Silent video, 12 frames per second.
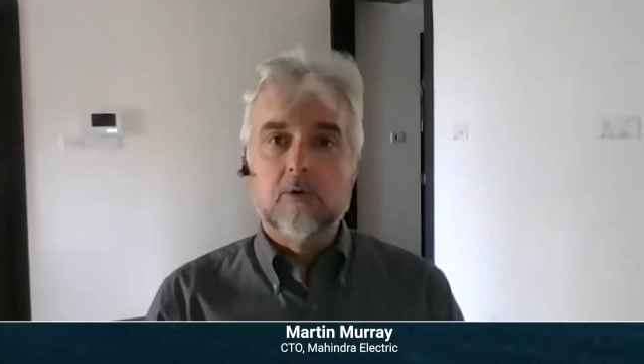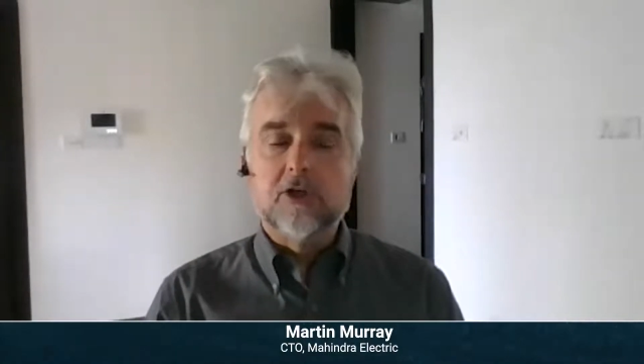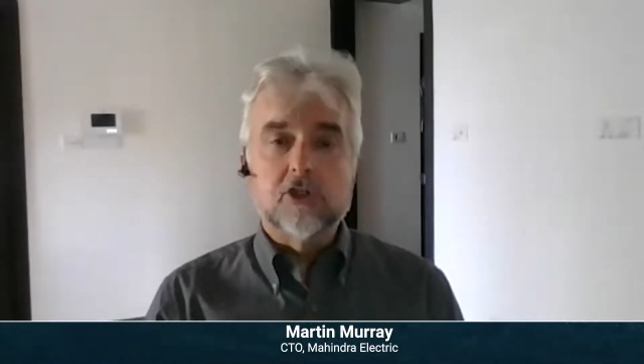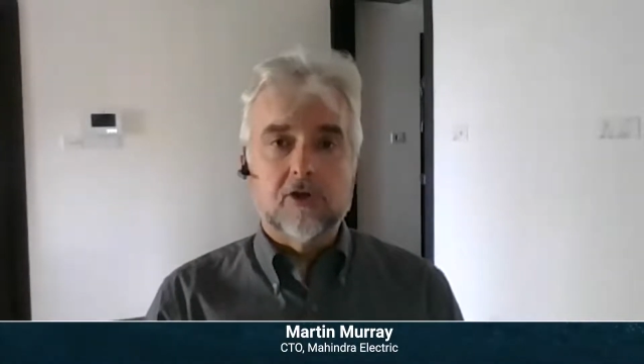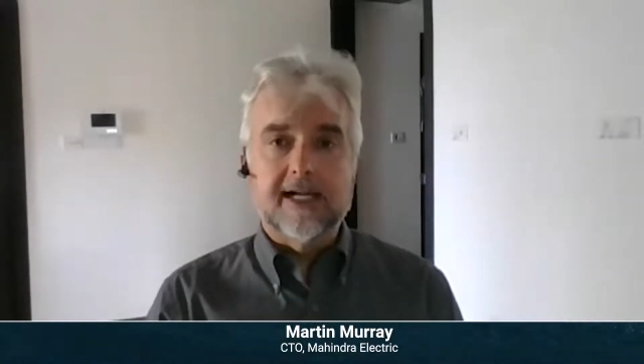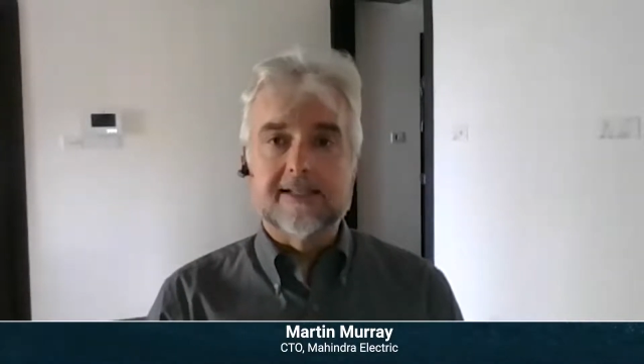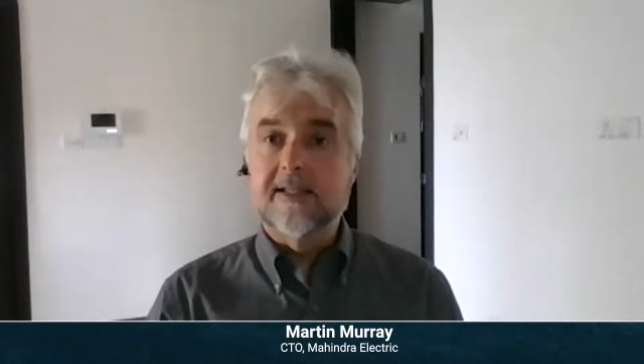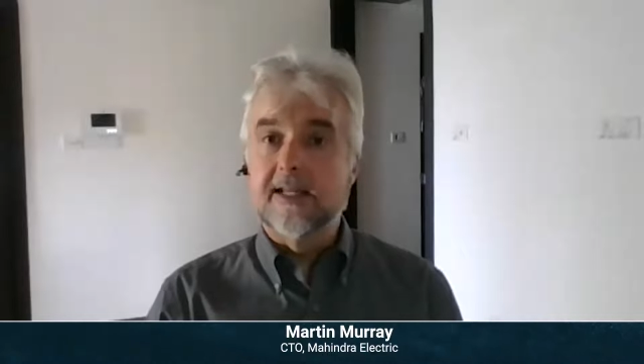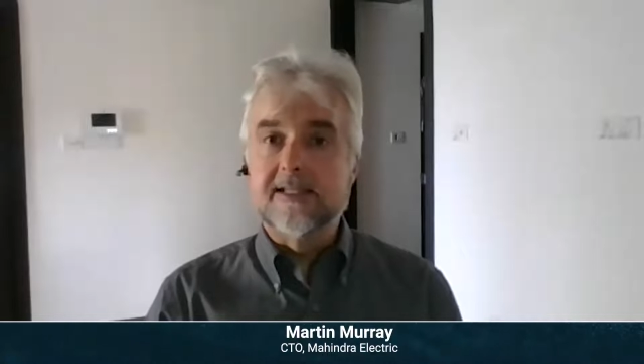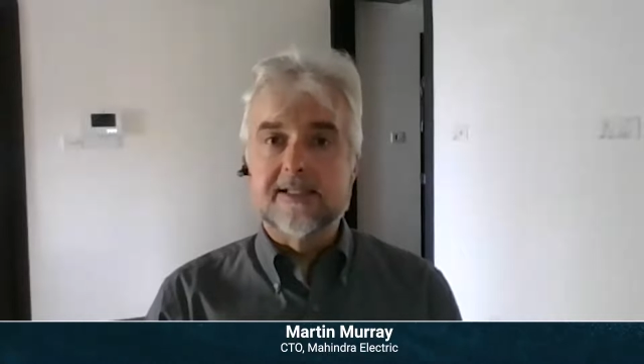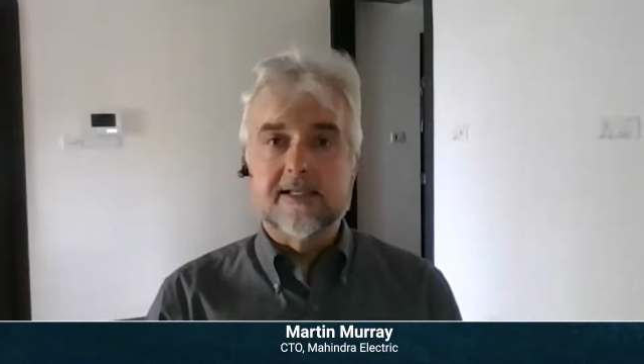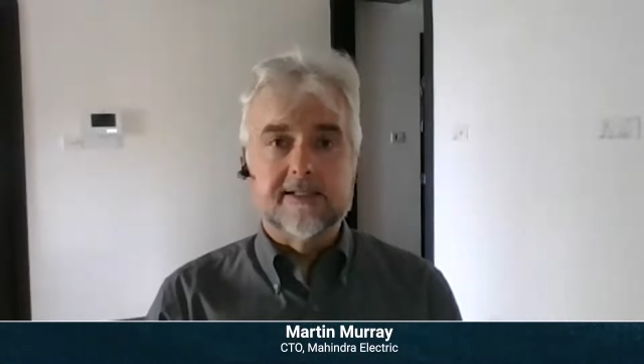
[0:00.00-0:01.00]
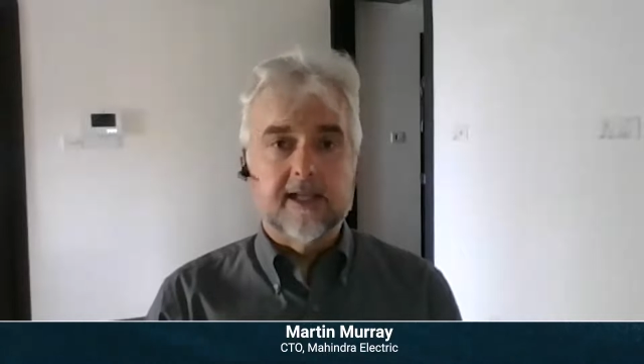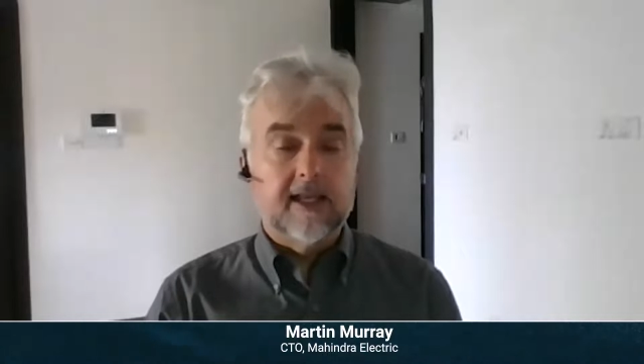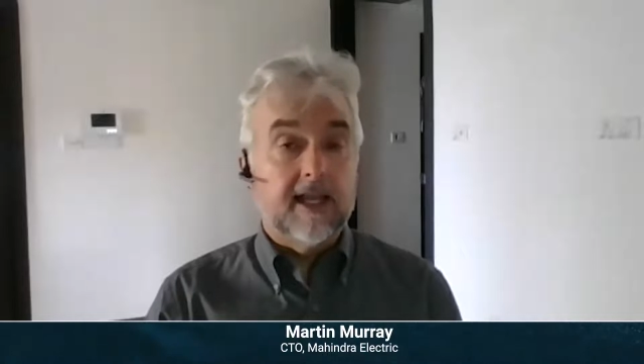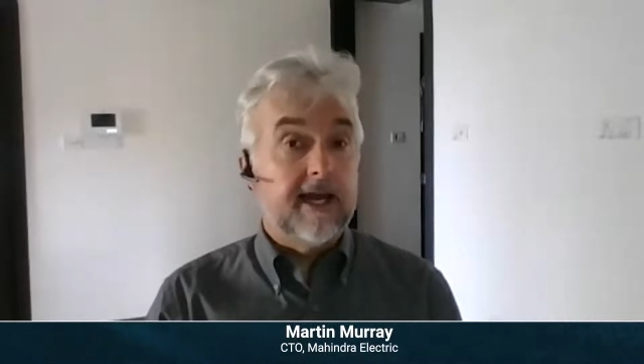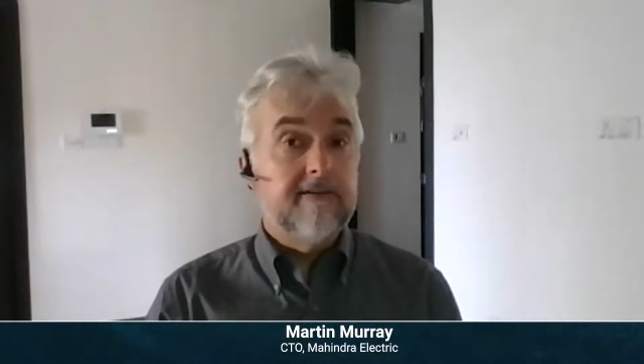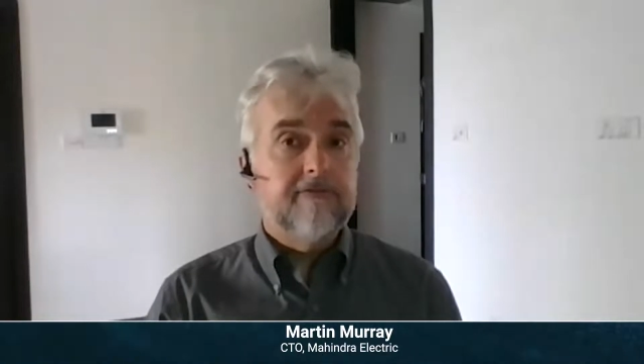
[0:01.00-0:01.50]
which translates into
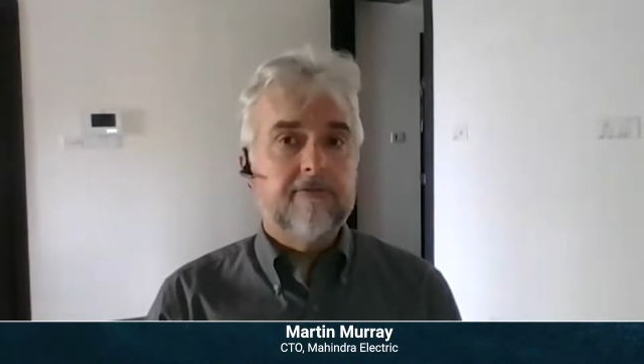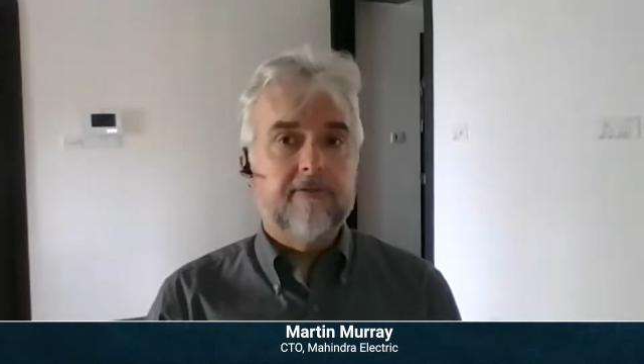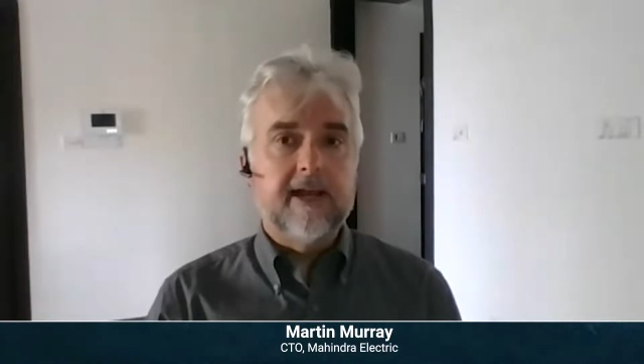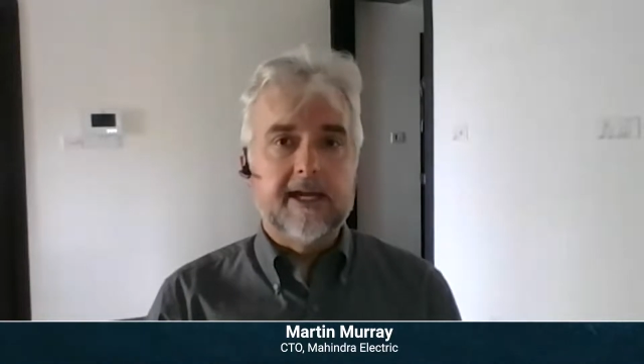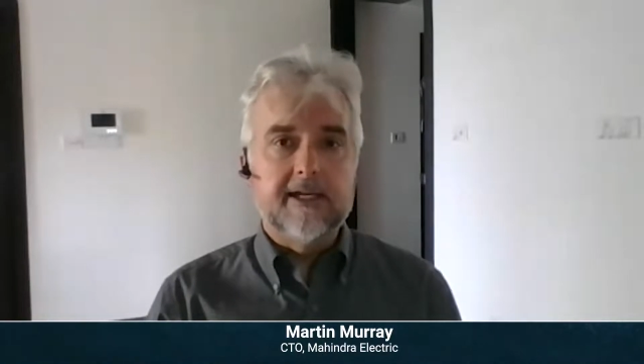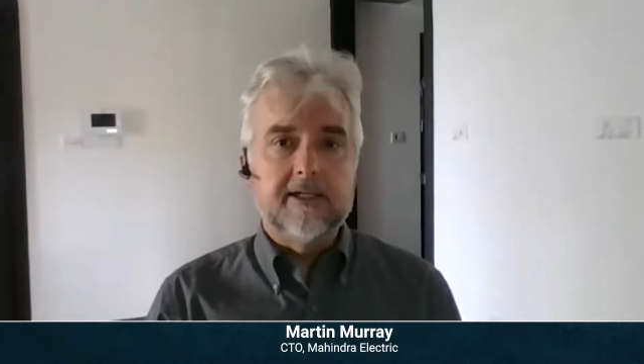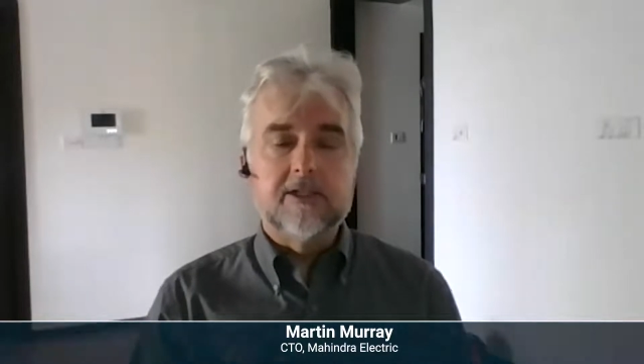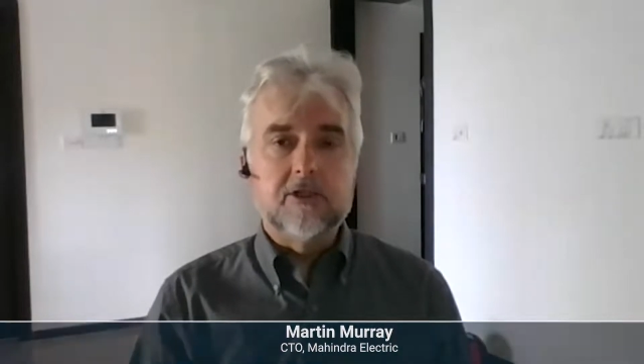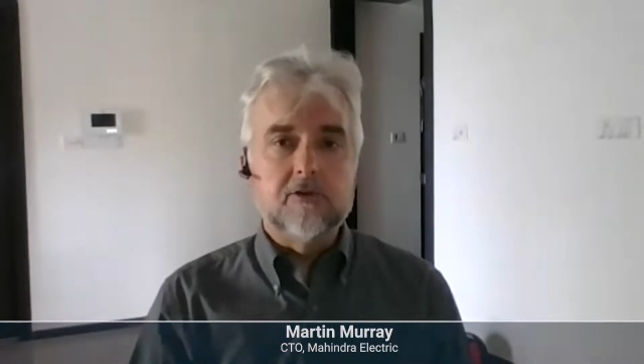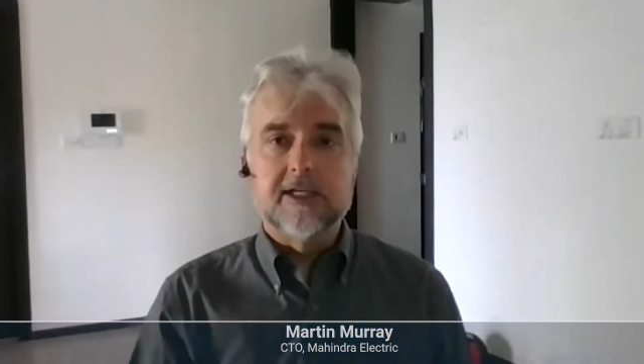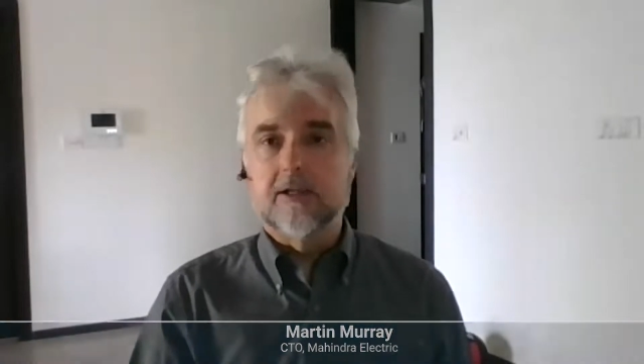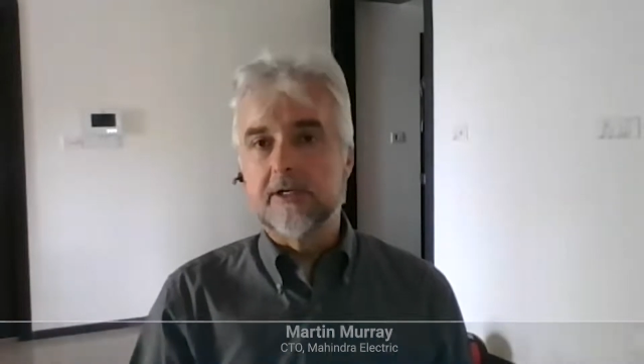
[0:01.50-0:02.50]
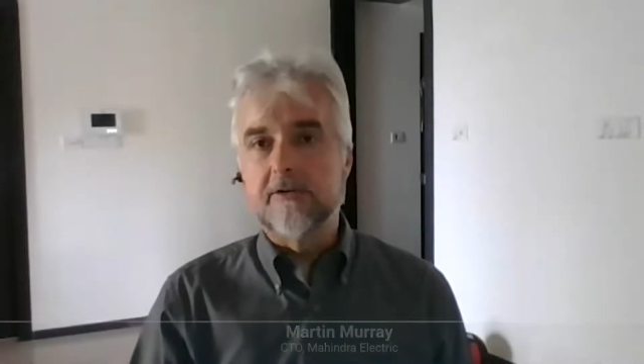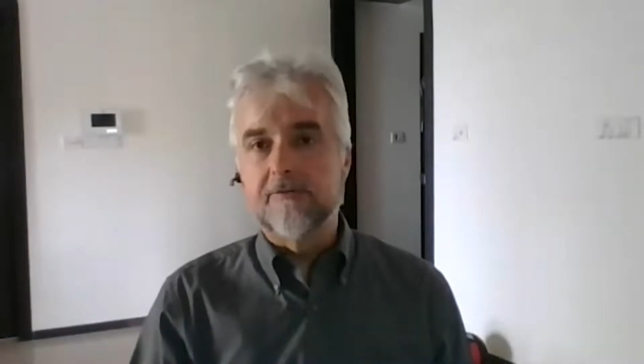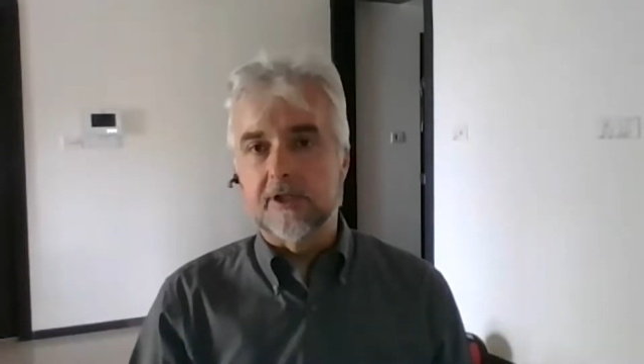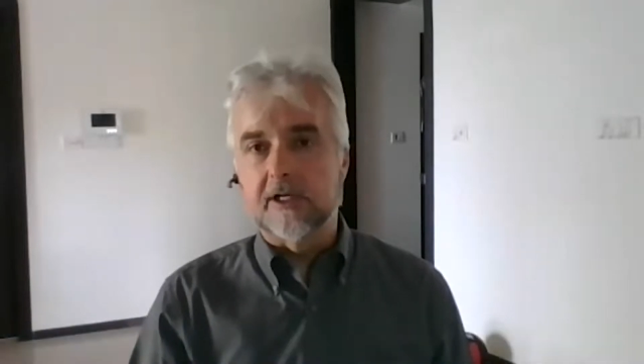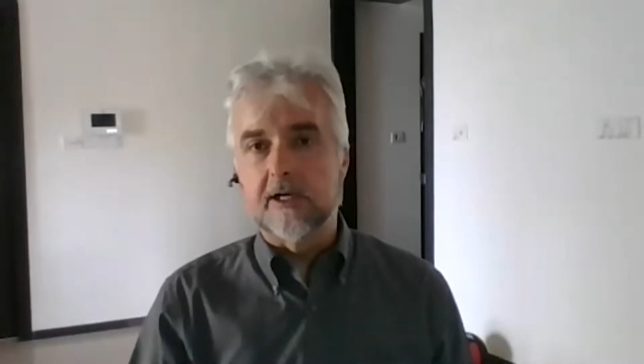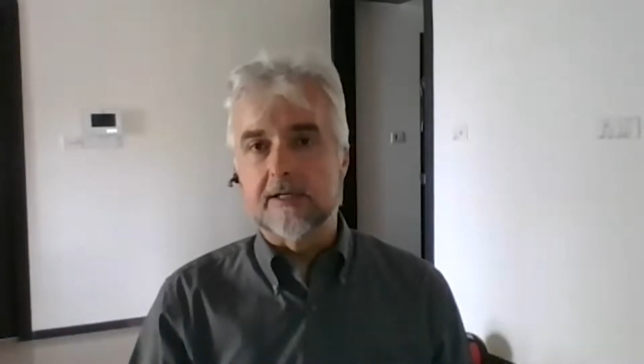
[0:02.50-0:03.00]
life and into utility
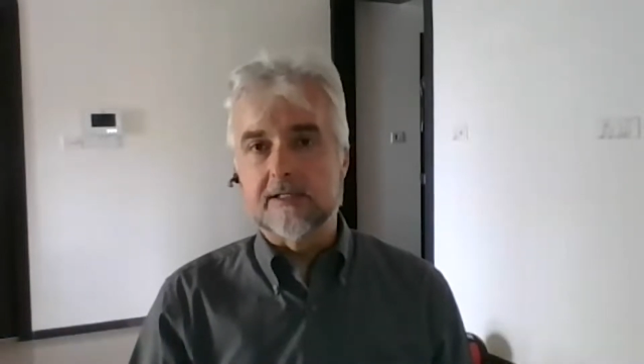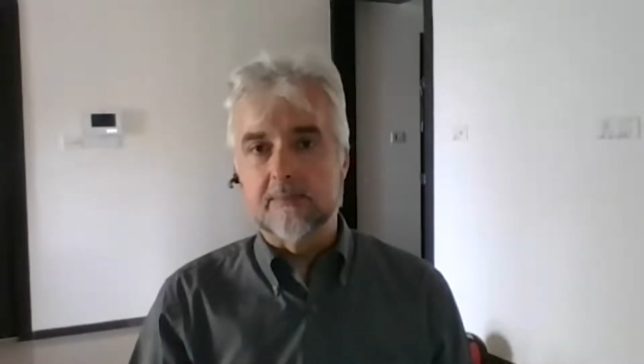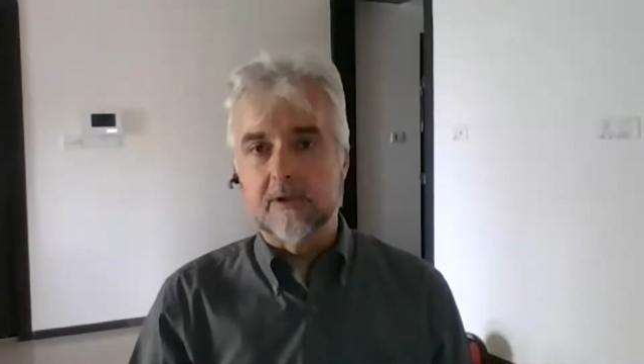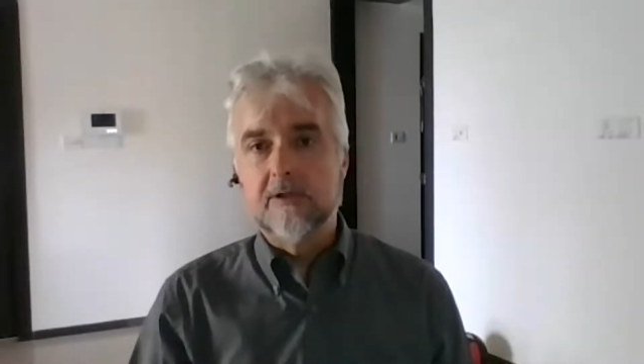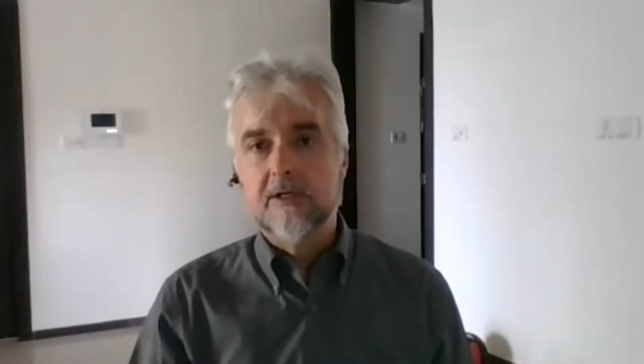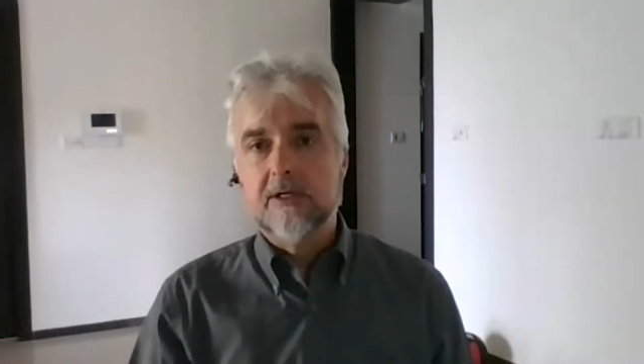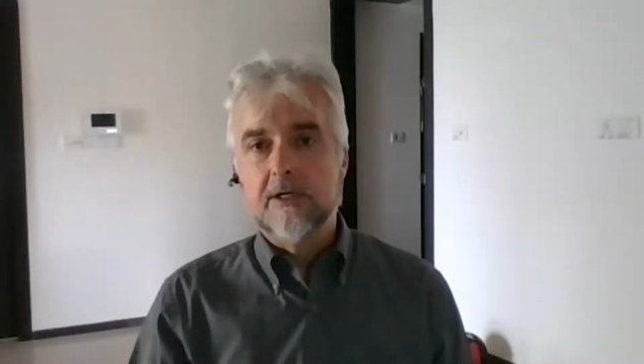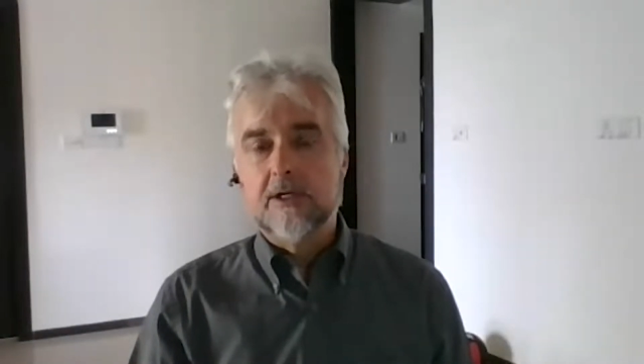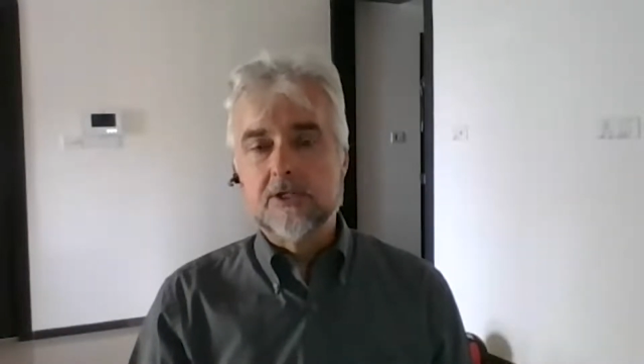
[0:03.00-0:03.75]
for the customer.